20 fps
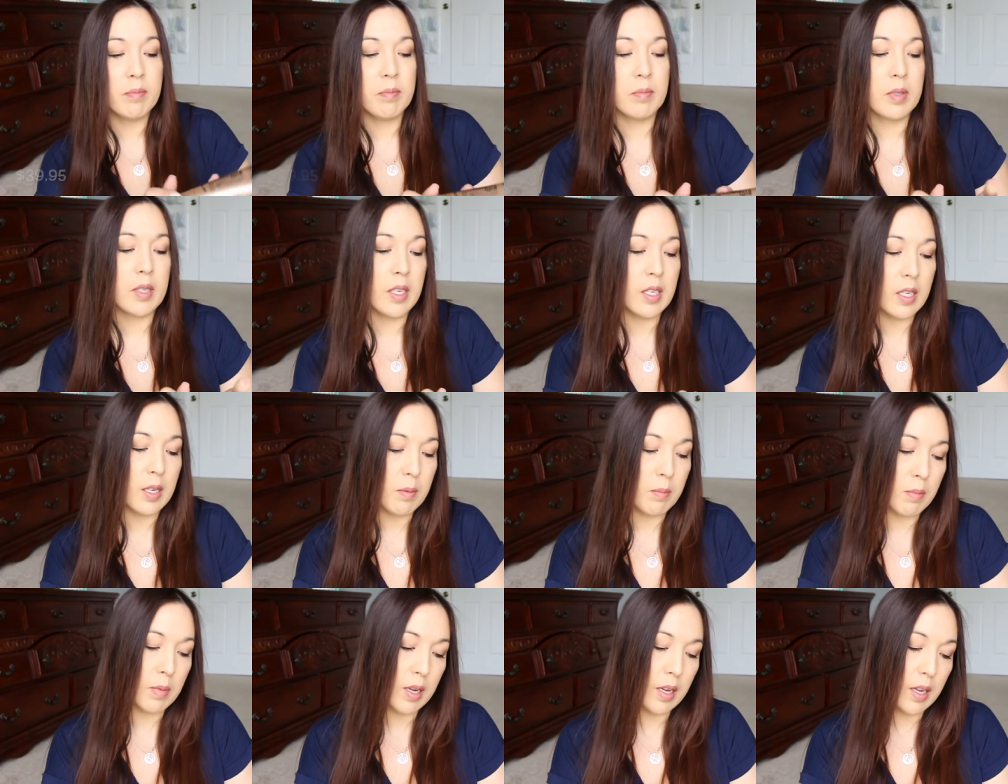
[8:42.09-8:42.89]
I'm going to
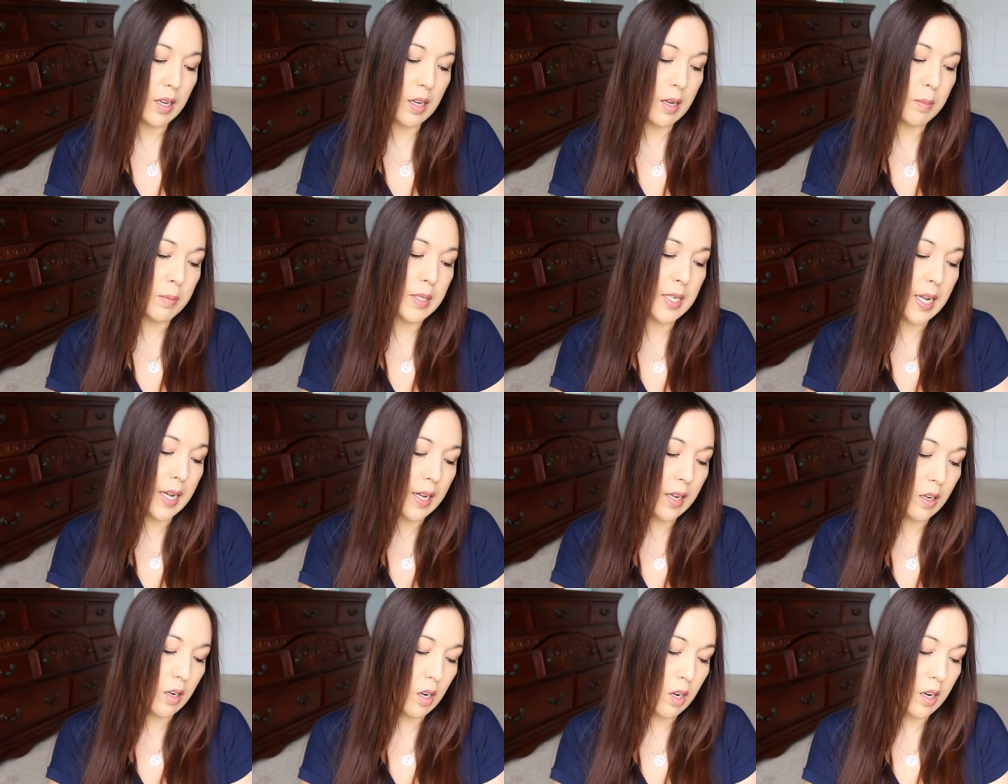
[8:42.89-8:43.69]
get my um,
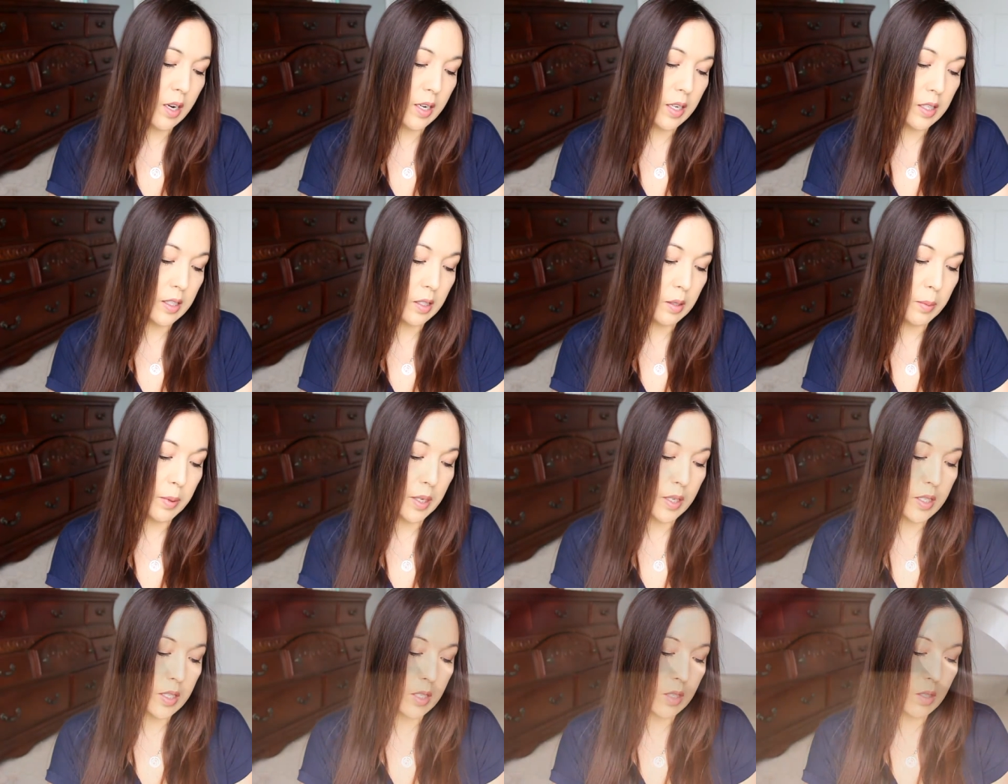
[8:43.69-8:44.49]
tan on a little
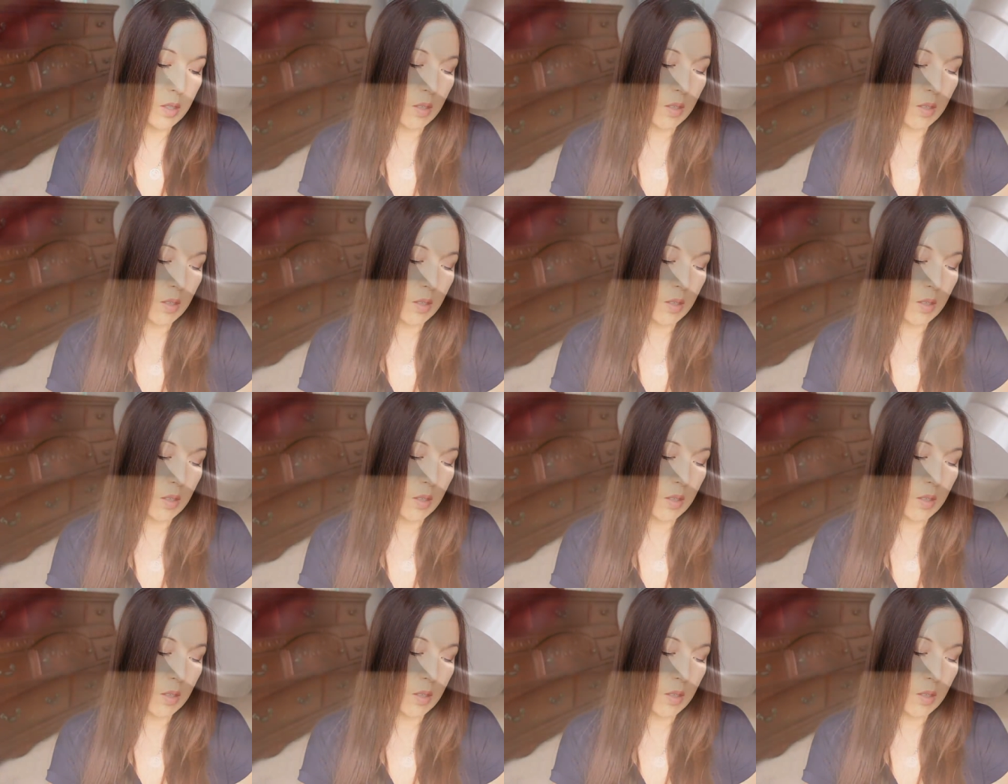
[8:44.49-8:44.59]
bit.